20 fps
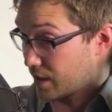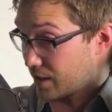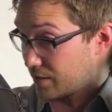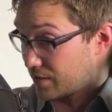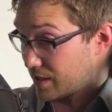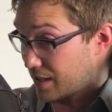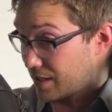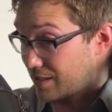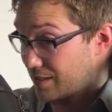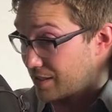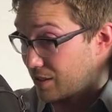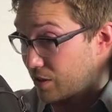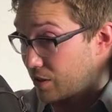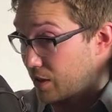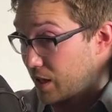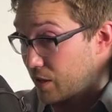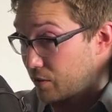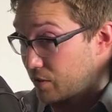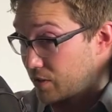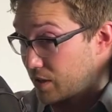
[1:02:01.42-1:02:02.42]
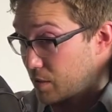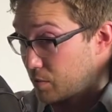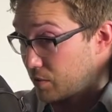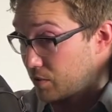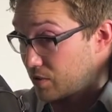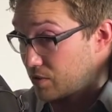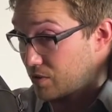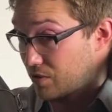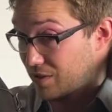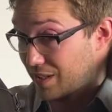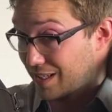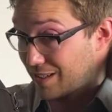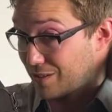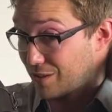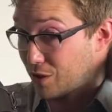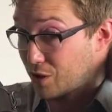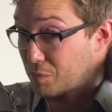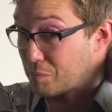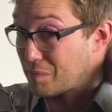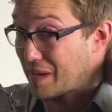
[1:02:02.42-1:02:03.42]
that until I was able to just like
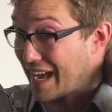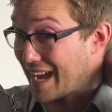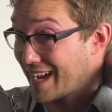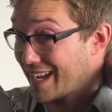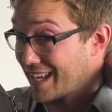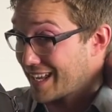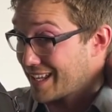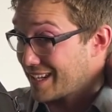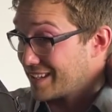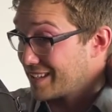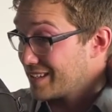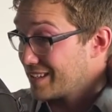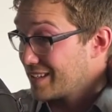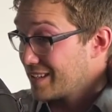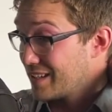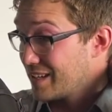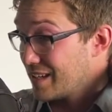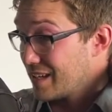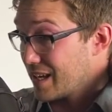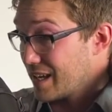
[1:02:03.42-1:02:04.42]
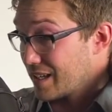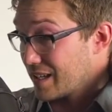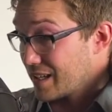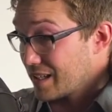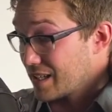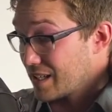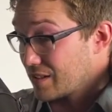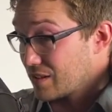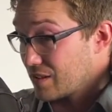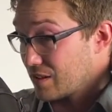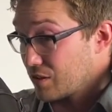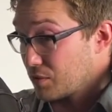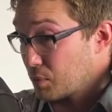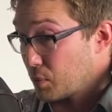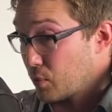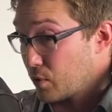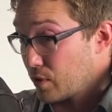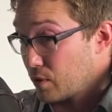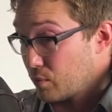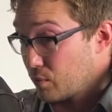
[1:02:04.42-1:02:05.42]
look back at it and get to this
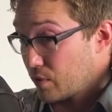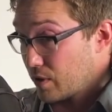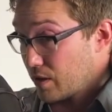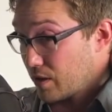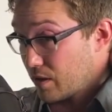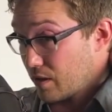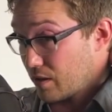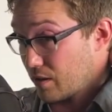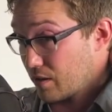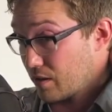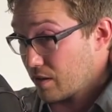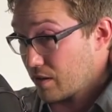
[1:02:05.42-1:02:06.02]
point where